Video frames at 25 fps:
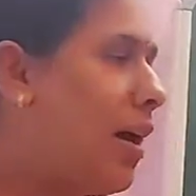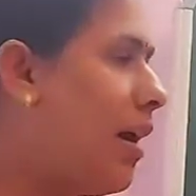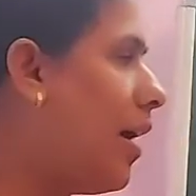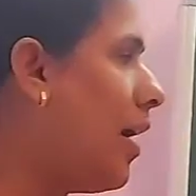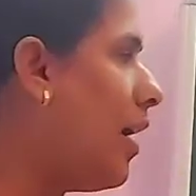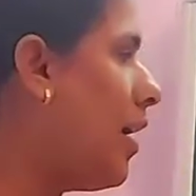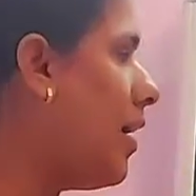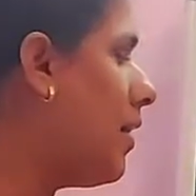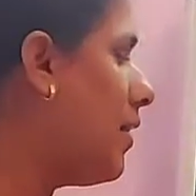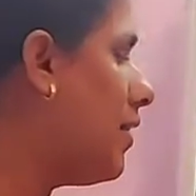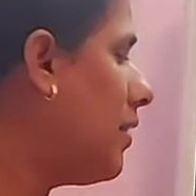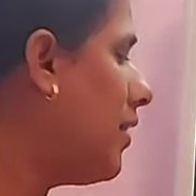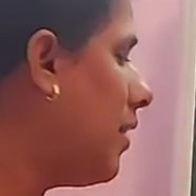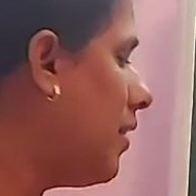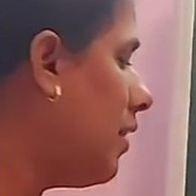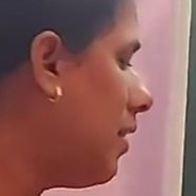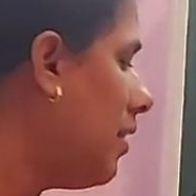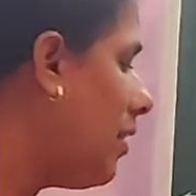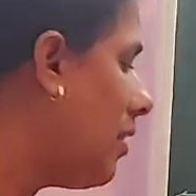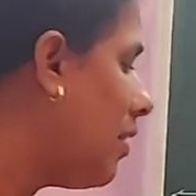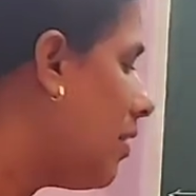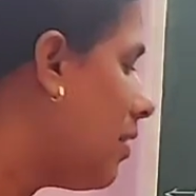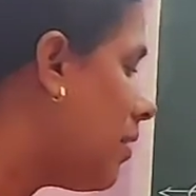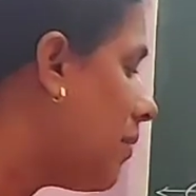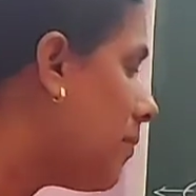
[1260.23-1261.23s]
and
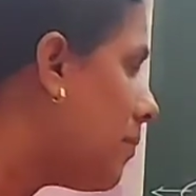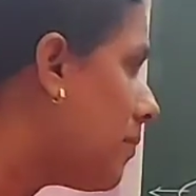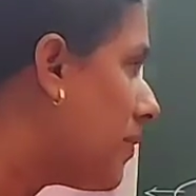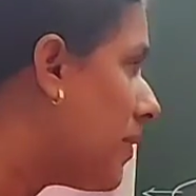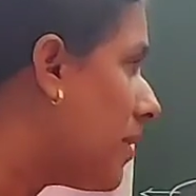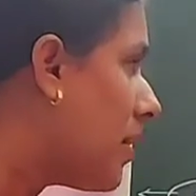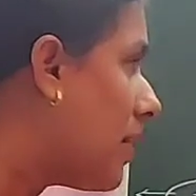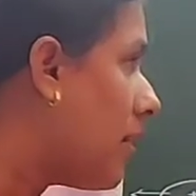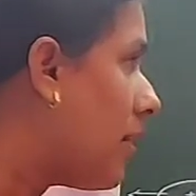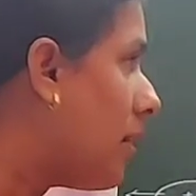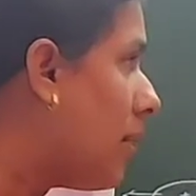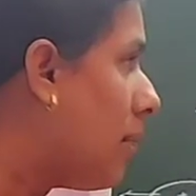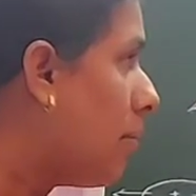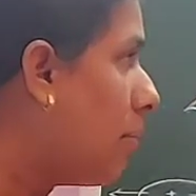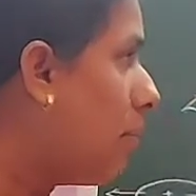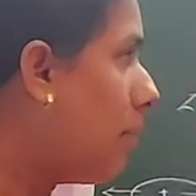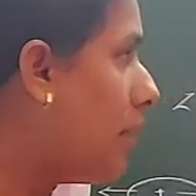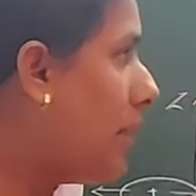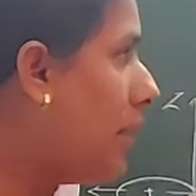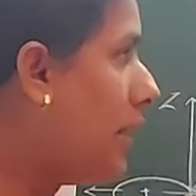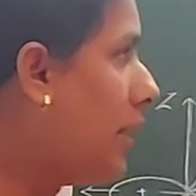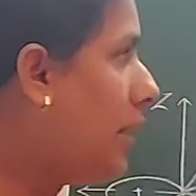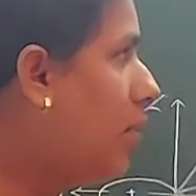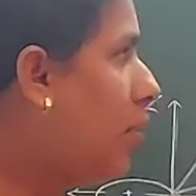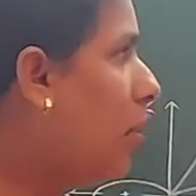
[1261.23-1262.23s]
the
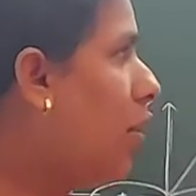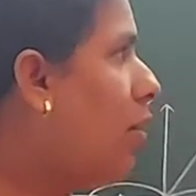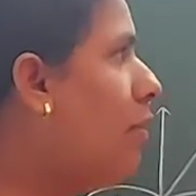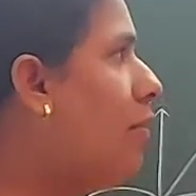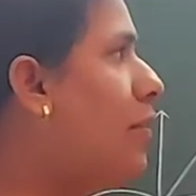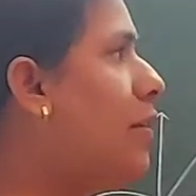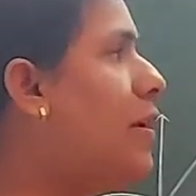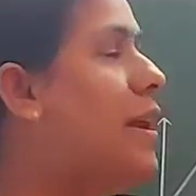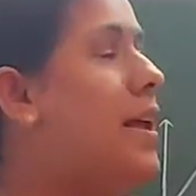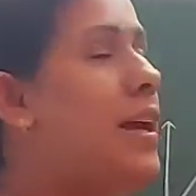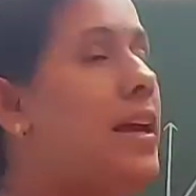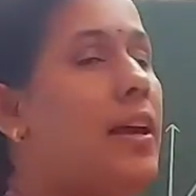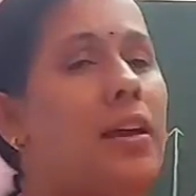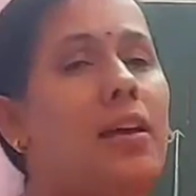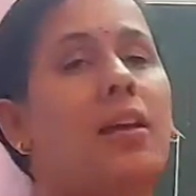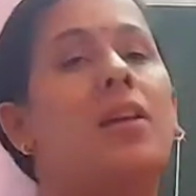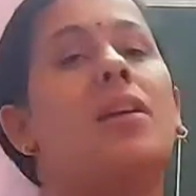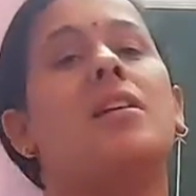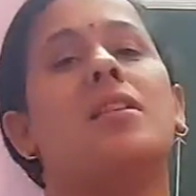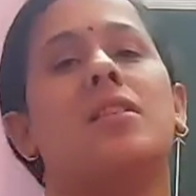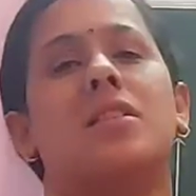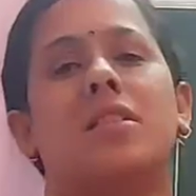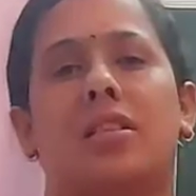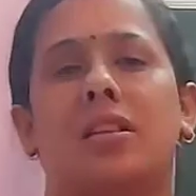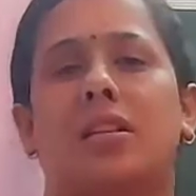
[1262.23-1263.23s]
meaning of d
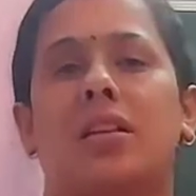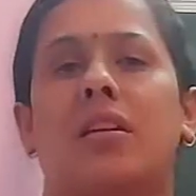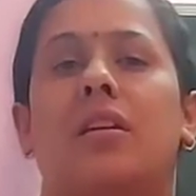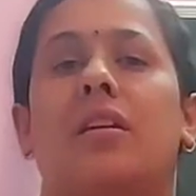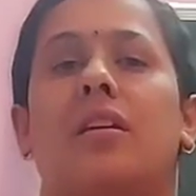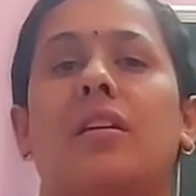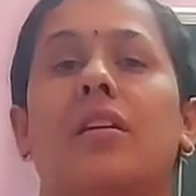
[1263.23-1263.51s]
is